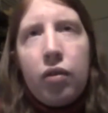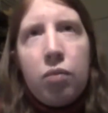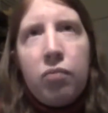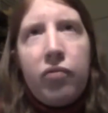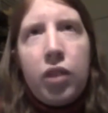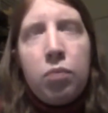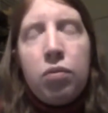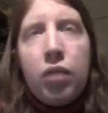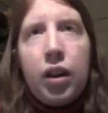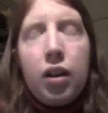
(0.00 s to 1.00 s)
or
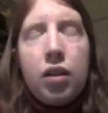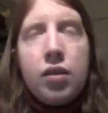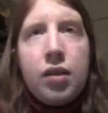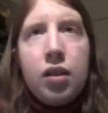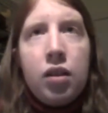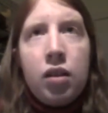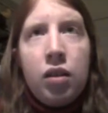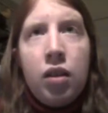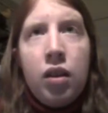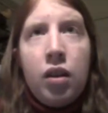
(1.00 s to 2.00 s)
Farpoint
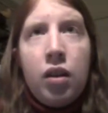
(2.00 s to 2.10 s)
until